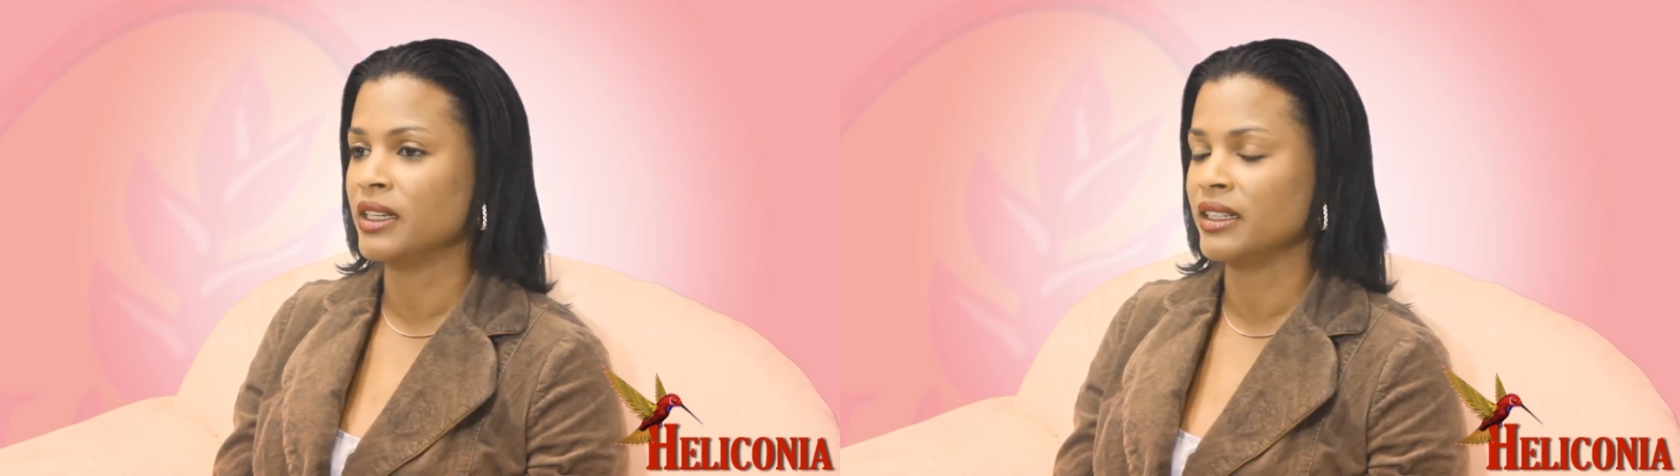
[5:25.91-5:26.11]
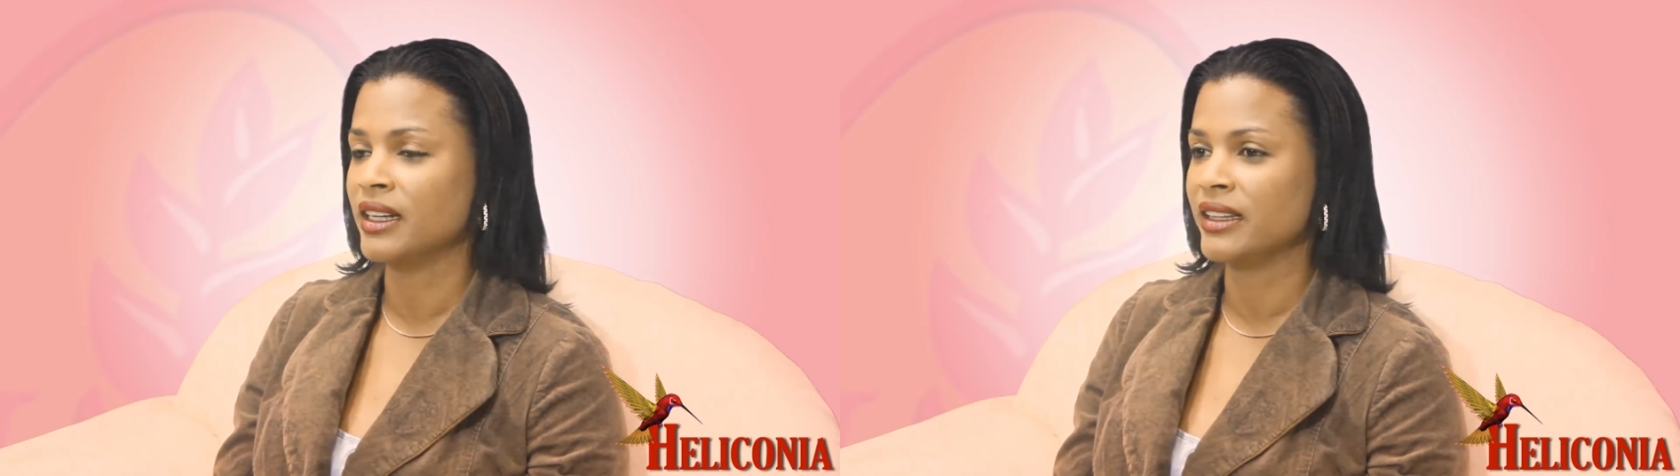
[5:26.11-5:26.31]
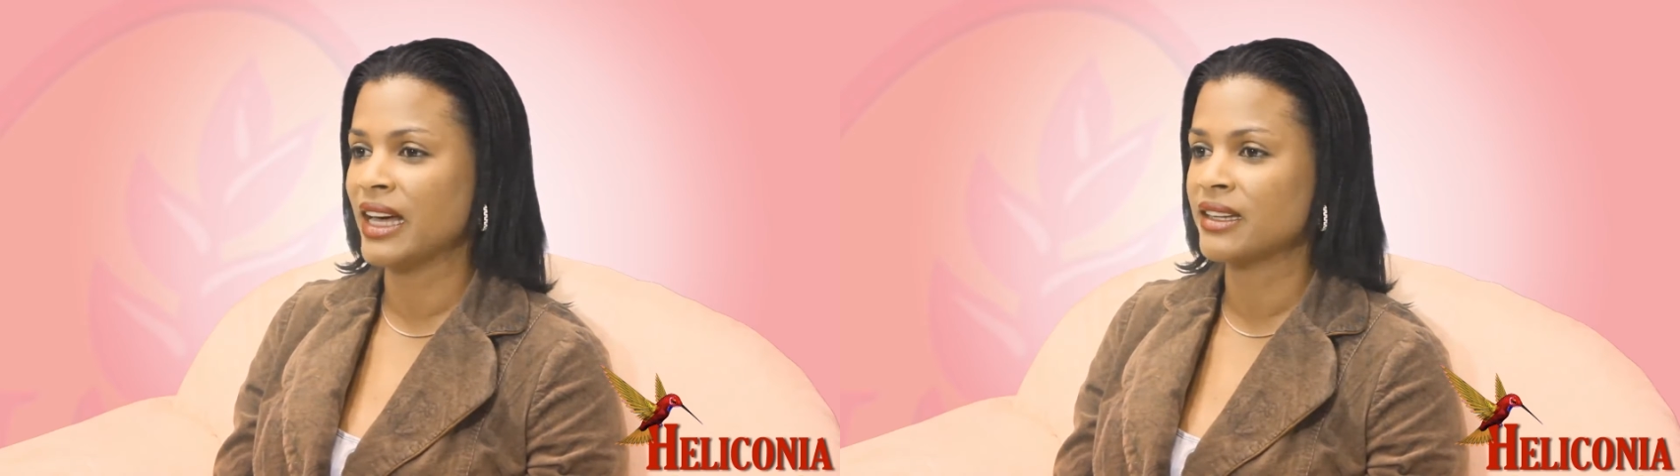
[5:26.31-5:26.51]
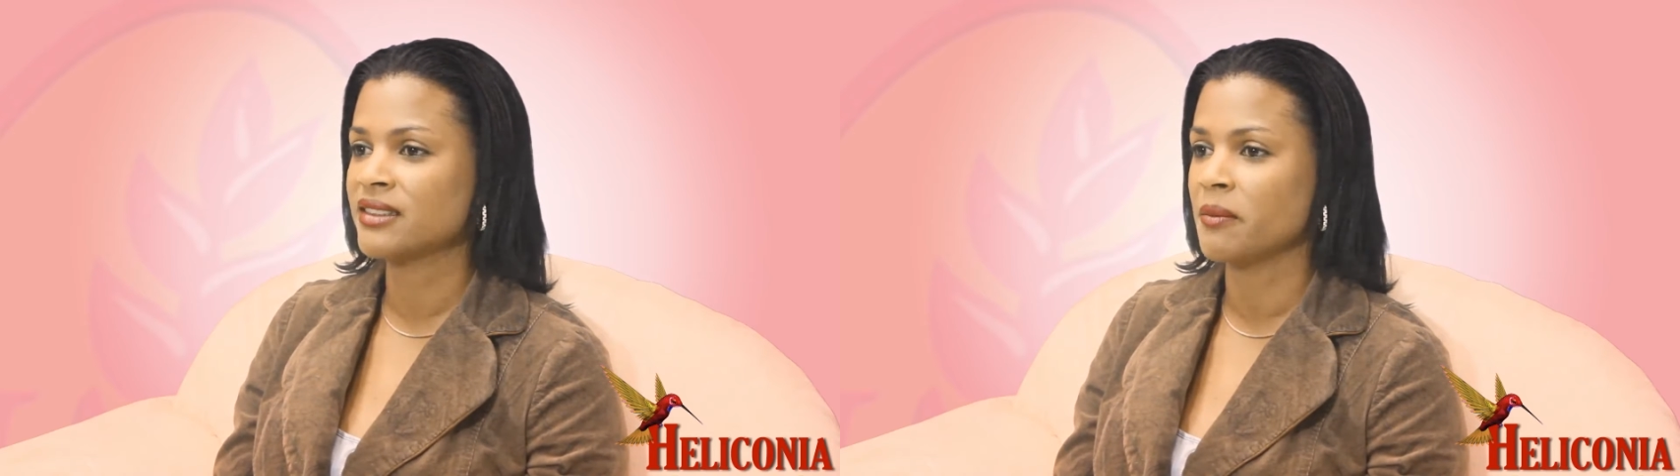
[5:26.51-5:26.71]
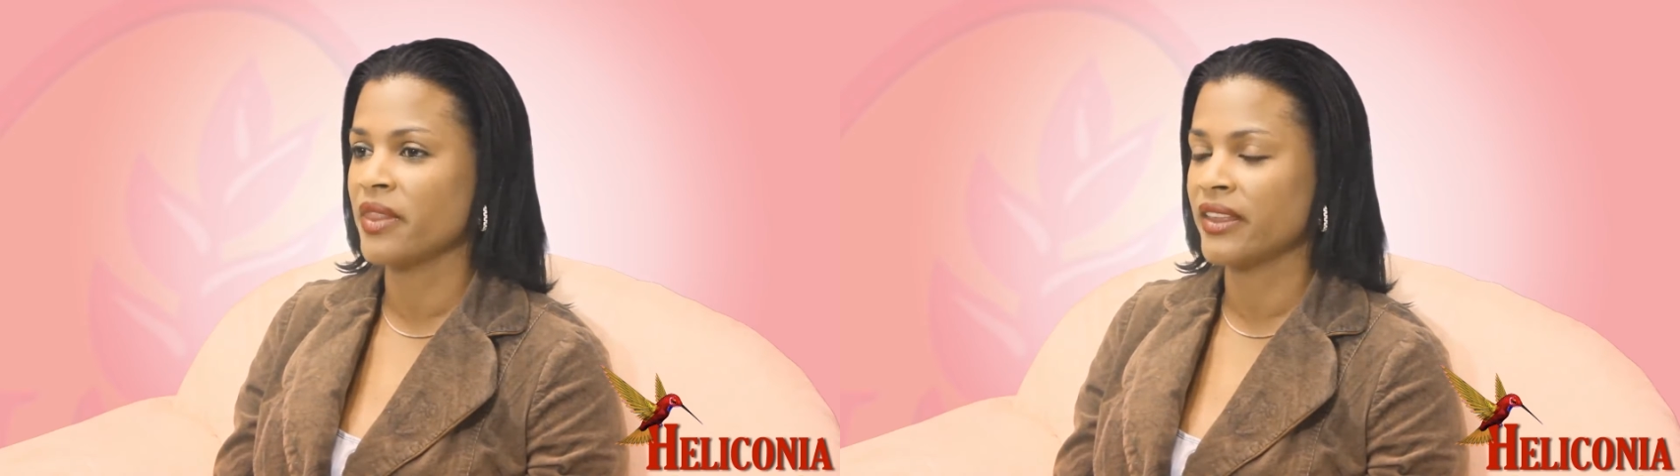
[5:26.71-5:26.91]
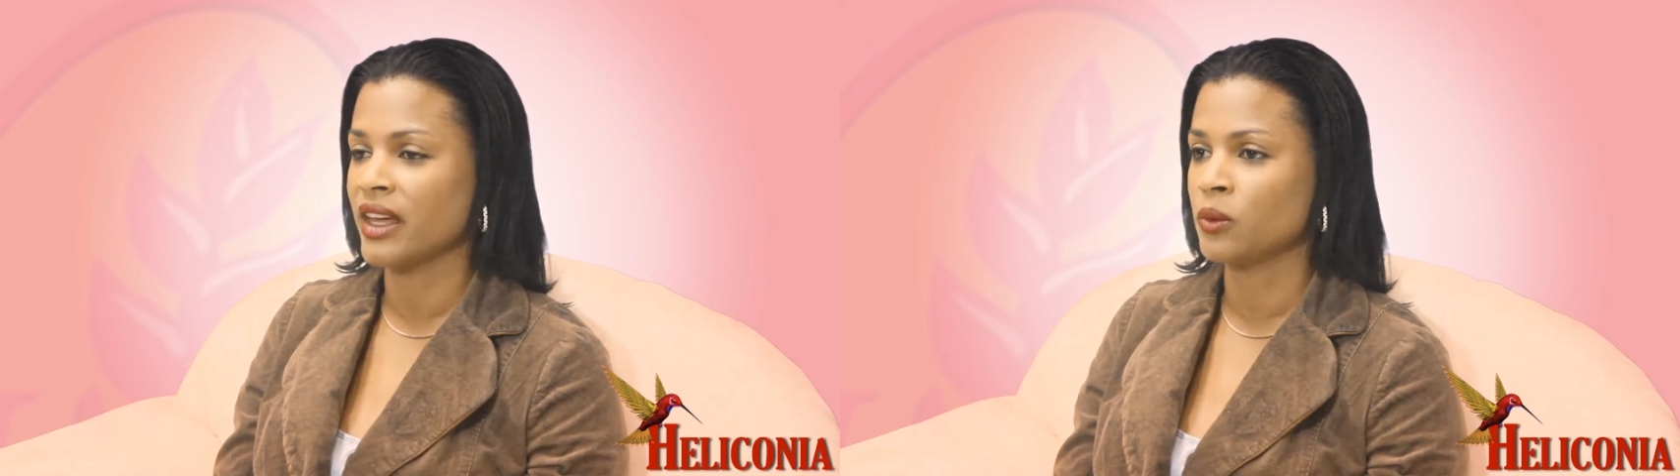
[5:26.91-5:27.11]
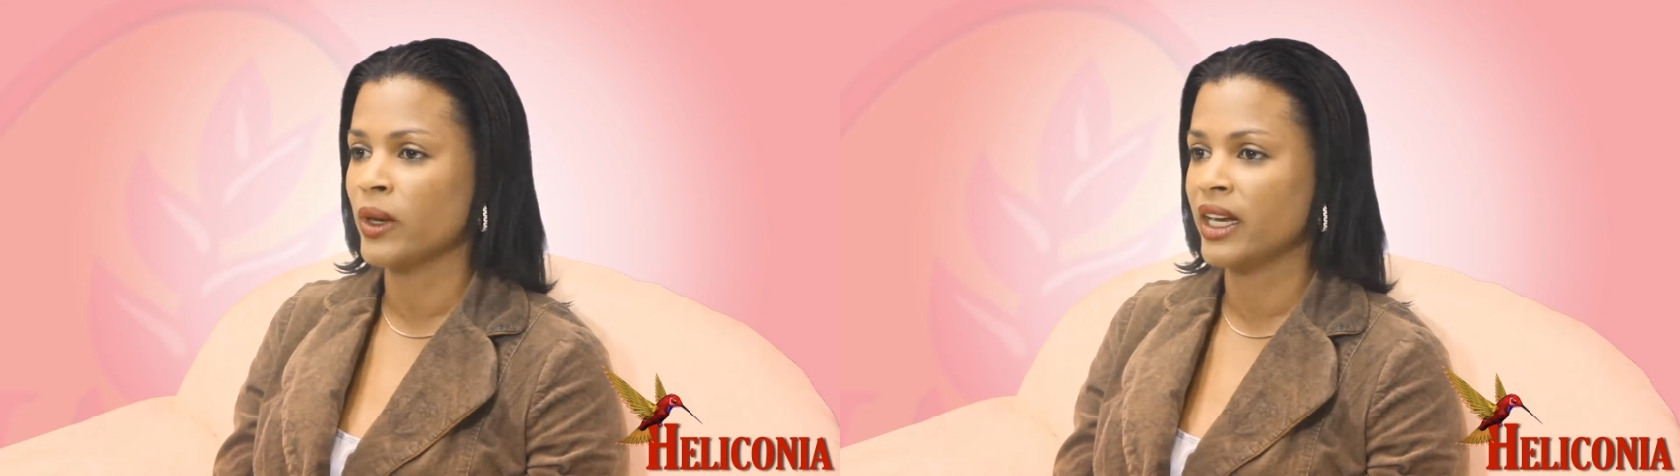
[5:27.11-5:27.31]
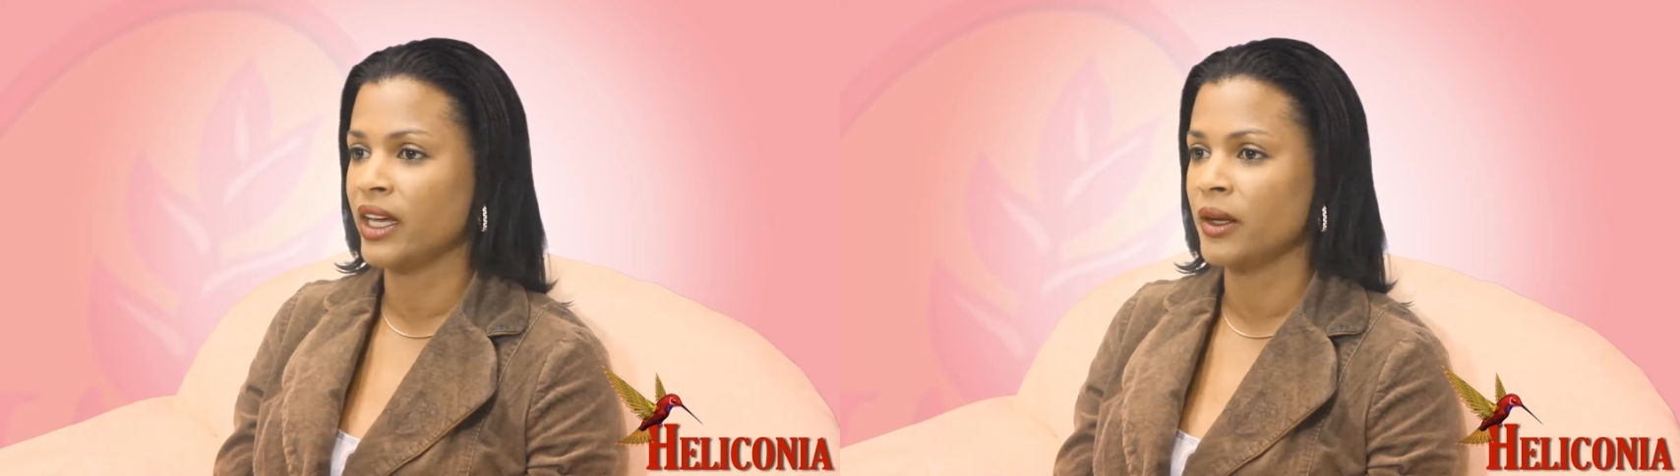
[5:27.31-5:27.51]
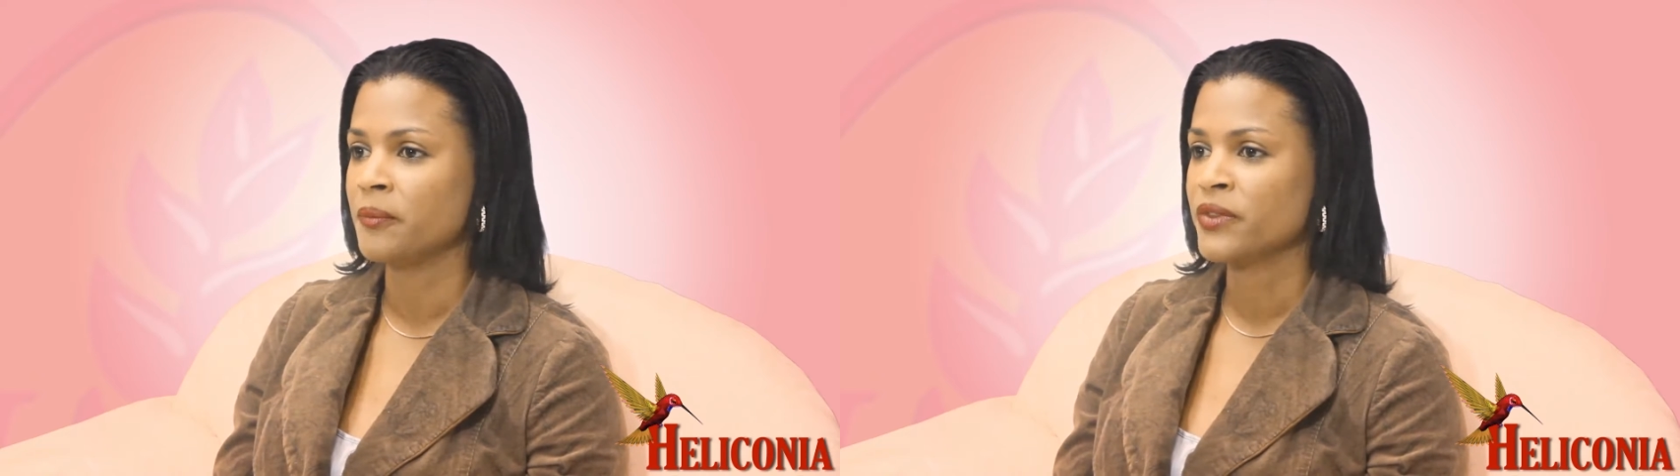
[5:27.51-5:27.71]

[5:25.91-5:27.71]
and that is something that when I